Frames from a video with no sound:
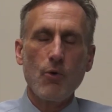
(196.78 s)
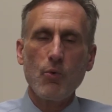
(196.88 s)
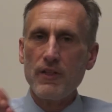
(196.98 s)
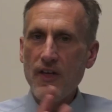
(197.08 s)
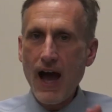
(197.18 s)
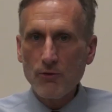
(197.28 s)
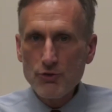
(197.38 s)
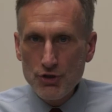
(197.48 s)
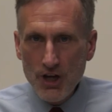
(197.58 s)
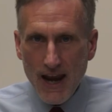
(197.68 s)
without
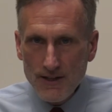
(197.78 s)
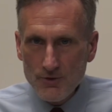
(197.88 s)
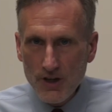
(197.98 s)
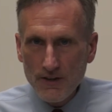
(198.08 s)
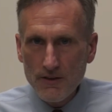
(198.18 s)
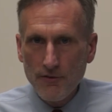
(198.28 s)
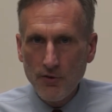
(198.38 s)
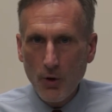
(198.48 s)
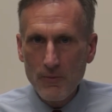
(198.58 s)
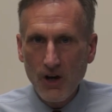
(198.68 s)
changing the
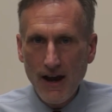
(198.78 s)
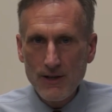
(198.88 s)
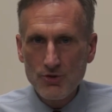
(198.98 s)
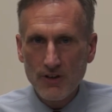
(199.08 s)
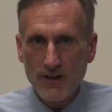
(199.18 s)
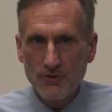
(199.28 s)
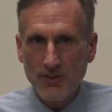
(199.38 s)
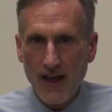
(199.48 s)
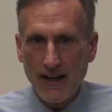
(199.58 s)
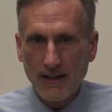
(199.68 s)
formulation
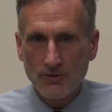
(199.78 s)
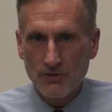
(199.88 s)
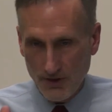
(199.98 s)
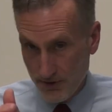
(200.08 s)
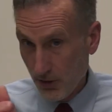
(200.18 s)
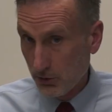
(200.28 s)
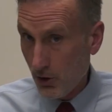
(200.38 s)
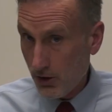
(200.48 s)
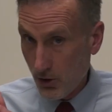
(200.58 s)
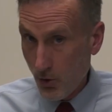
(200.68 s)
aesthetics, the
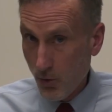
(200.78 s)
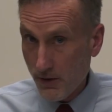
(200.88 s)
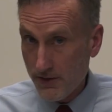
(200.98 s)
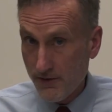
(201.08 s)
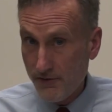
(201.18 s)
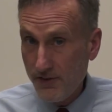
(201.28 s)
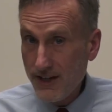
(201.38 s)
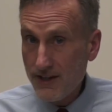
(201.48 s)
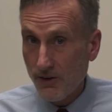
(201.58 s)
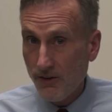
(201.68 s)
look or the
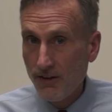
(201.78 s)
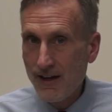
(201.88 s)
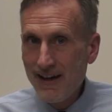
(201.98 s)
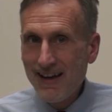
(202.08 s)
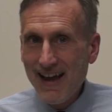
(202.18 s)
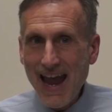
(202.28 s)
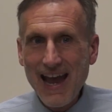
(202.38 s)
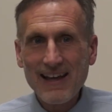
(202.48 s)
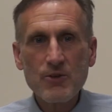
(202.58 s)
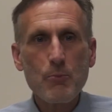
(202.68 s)
feel,
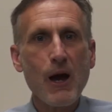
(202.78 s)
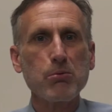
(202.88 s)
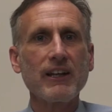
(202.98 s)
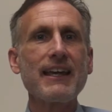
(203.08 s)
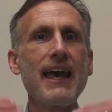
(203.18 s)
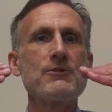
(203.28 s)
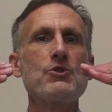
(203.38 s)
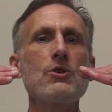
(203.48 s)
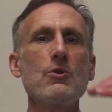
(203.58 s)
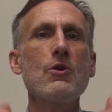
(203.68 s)
and to be able to
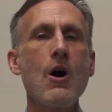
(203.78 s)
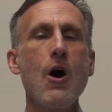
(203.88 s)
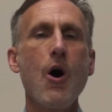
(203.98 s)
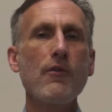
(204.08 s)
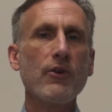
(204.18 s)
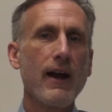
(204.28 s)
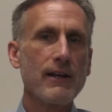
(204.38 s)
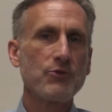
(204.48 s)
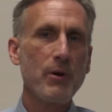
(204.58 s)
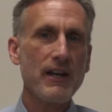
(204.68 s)
get you over
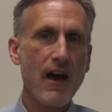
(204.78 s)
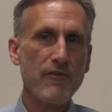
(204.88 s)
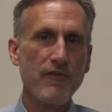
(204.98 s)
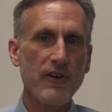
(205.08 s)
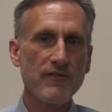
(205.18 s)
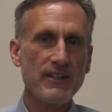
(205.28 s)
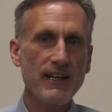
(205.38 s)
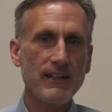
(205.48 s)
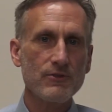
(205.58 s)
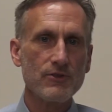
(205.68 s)
SPF
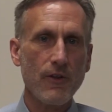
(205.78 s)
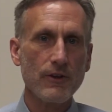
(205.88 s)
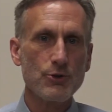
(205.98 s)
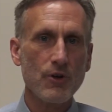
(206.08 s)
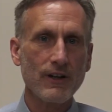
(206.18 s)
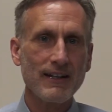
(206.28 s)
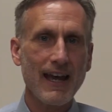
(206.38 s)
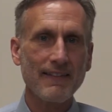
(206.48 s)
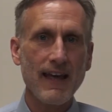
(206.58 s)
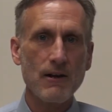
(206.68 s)
15 so that you can
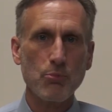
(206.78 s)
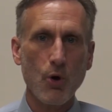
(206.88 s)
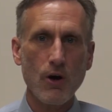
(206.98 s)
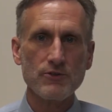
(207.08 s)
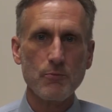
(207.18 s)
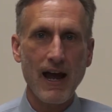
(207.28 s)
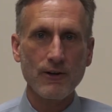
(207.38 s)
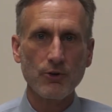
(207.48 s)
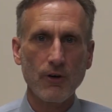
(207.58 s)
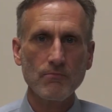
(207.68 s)
get that broad
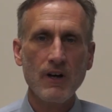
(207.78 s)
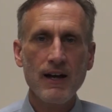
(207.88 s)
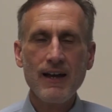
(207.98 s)
spectrum